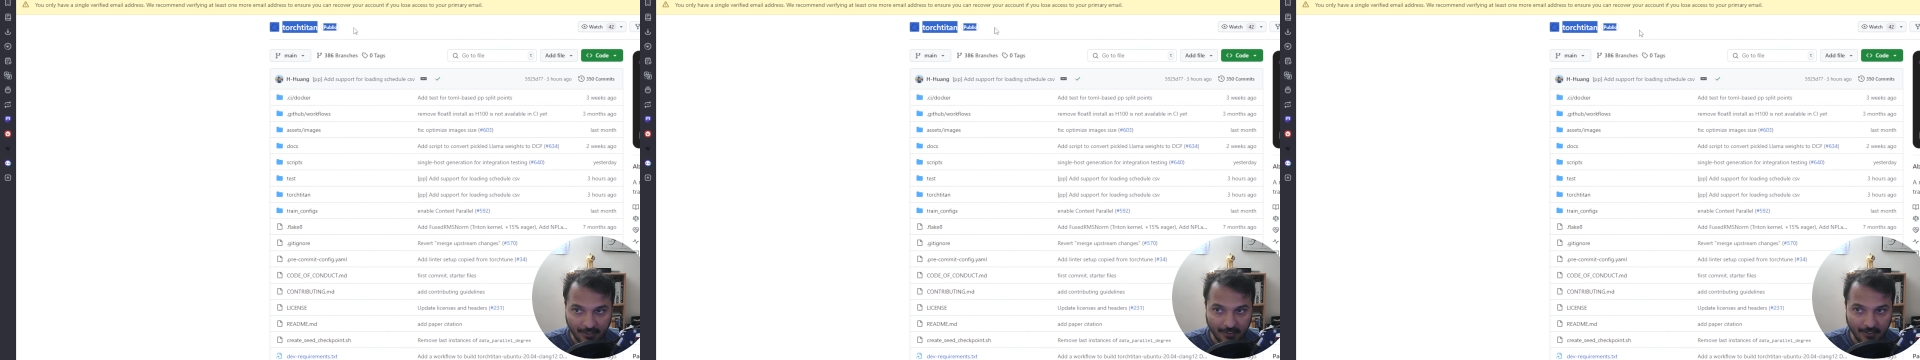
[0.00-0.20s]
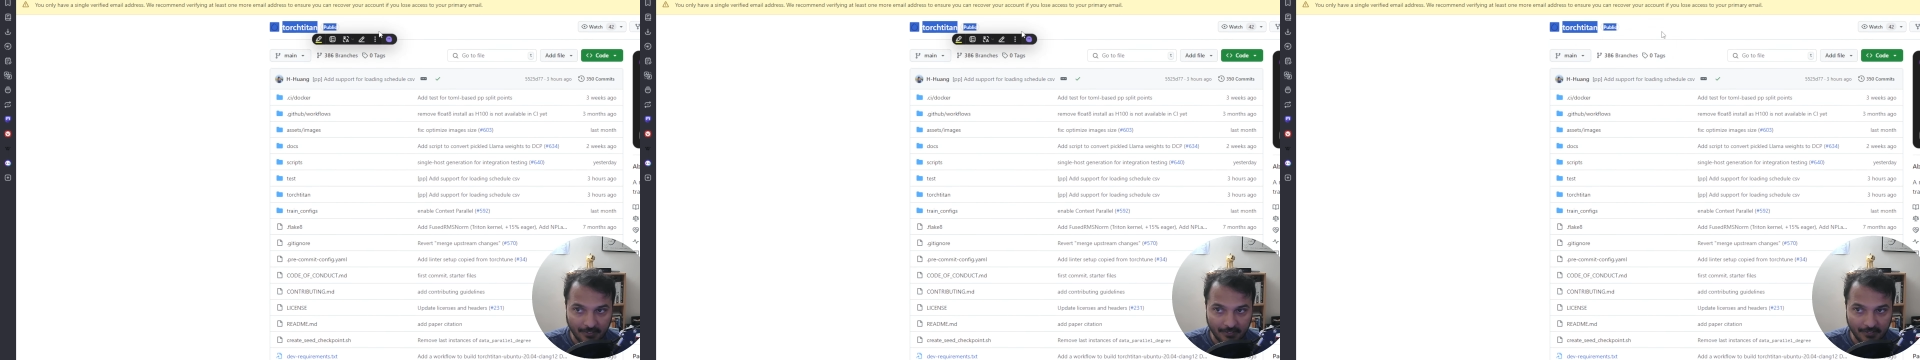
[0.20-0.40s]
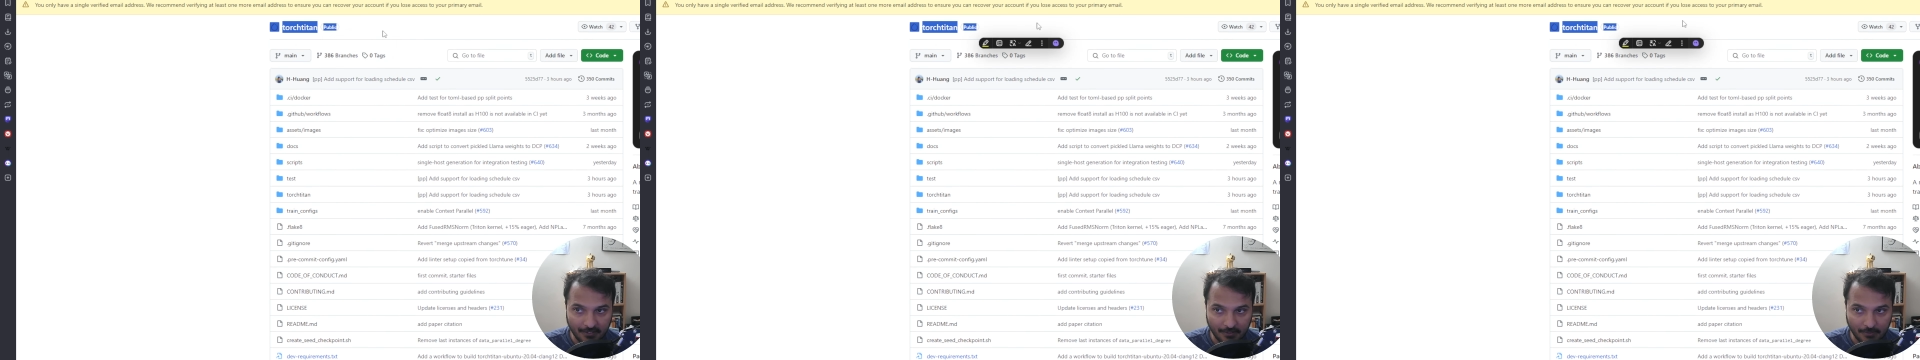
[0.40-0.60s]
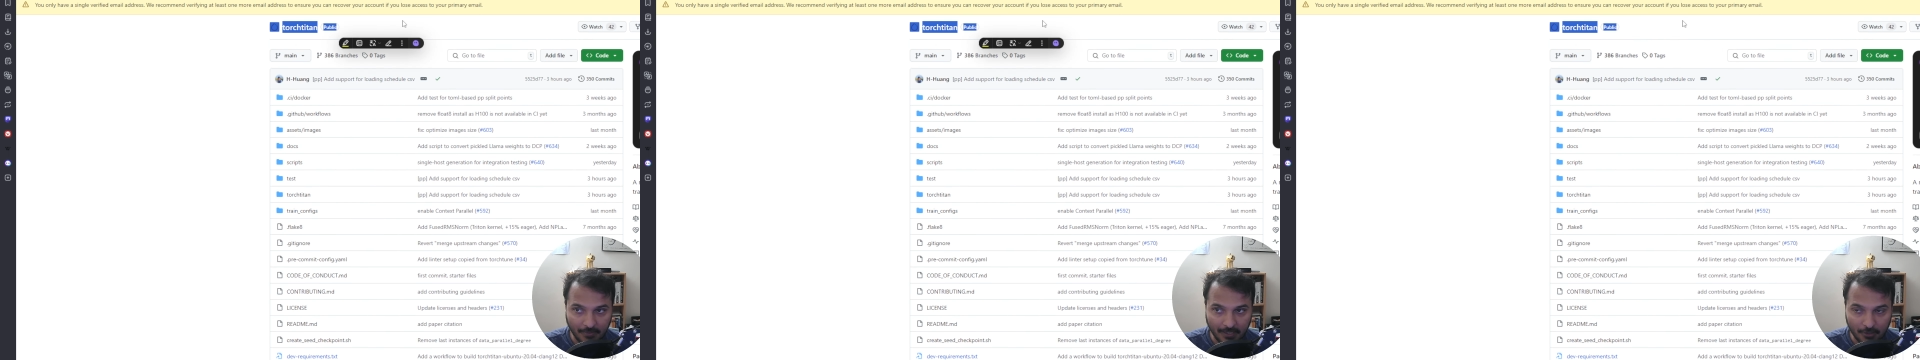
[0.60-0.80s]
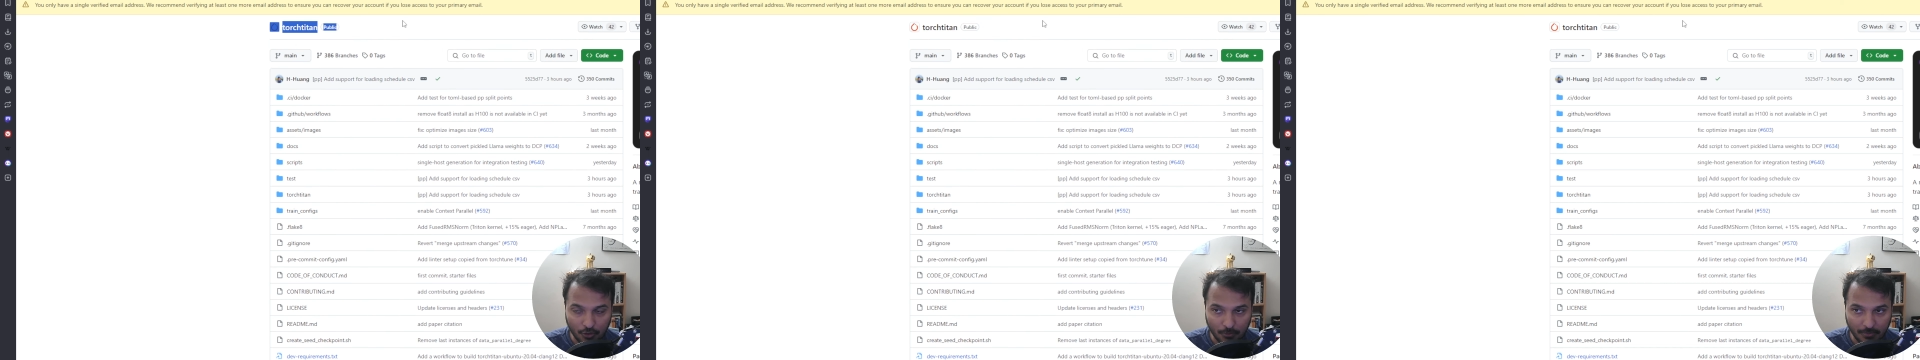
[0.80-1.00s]
Like, this is
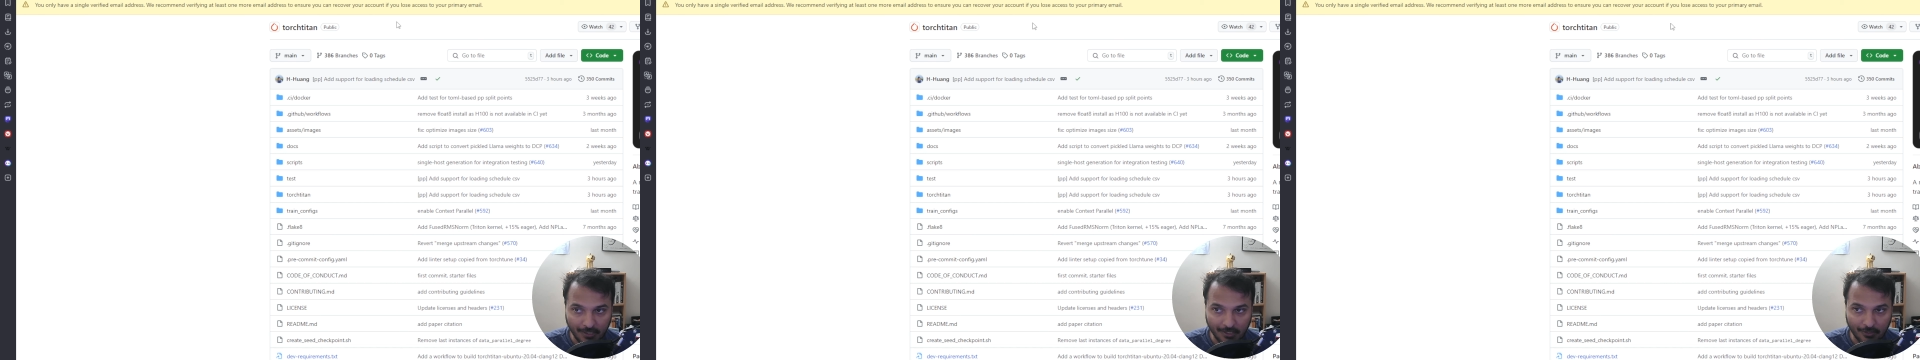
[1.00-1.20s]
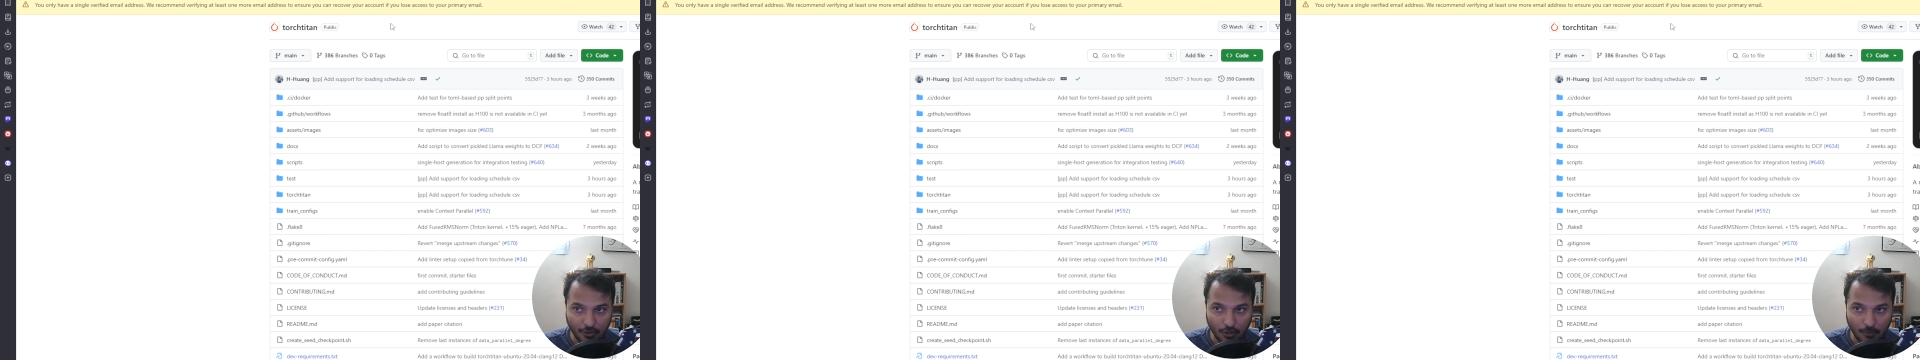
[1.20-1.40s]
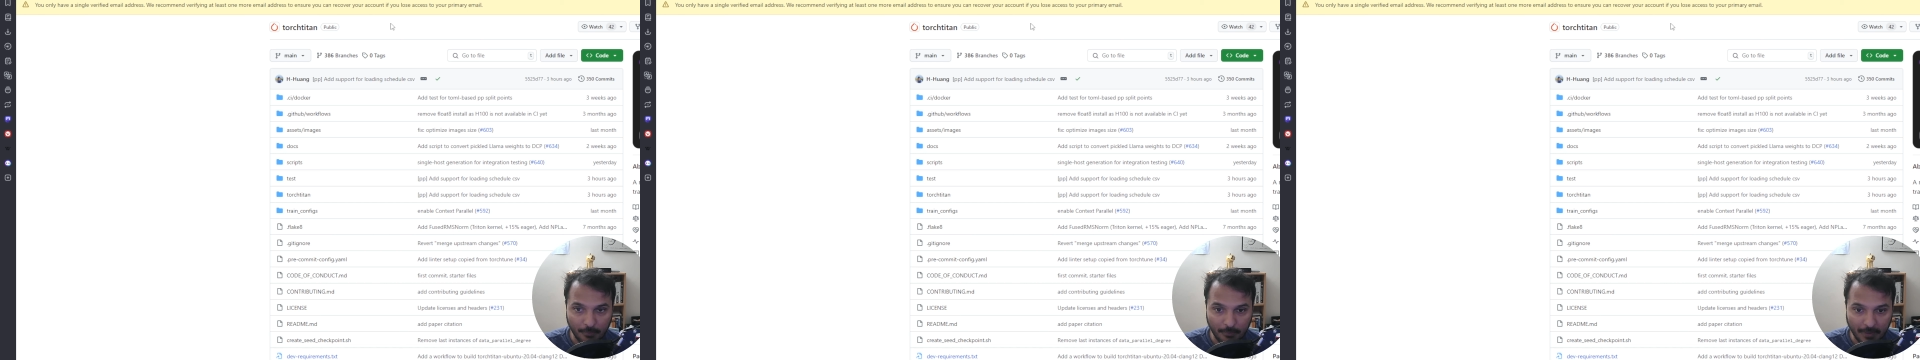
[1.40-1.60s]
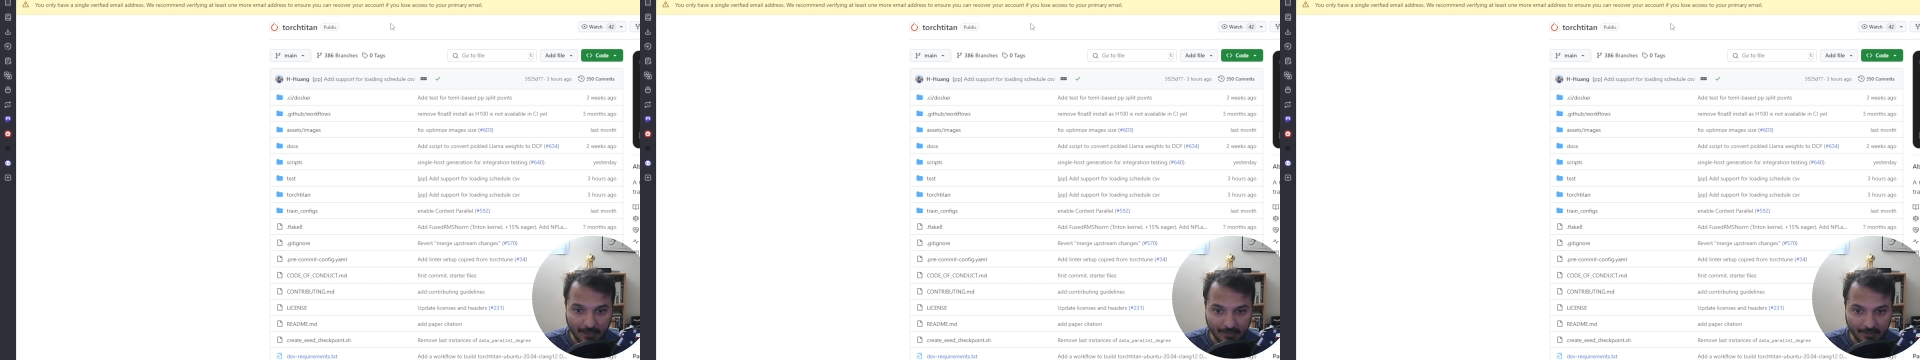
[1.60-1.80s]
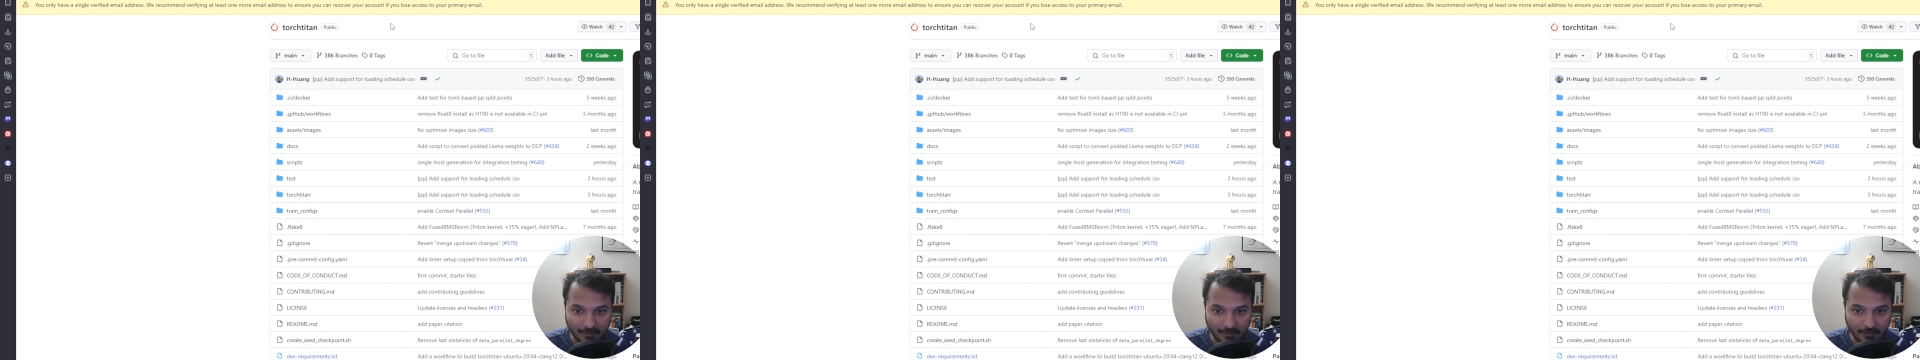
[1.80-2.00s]
meant to be a
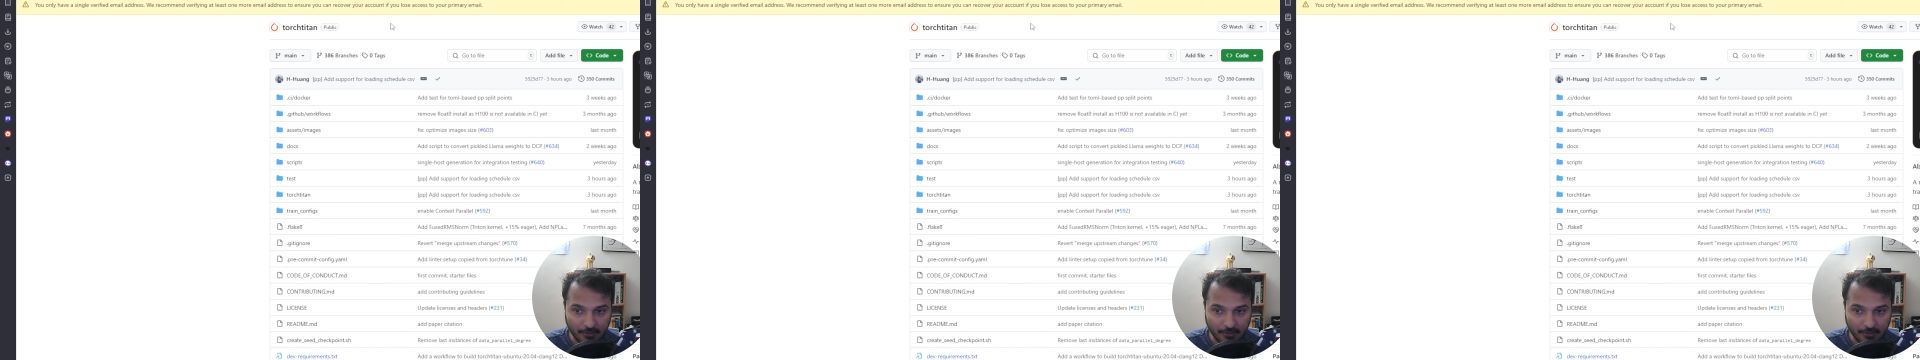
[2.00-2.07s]
competitor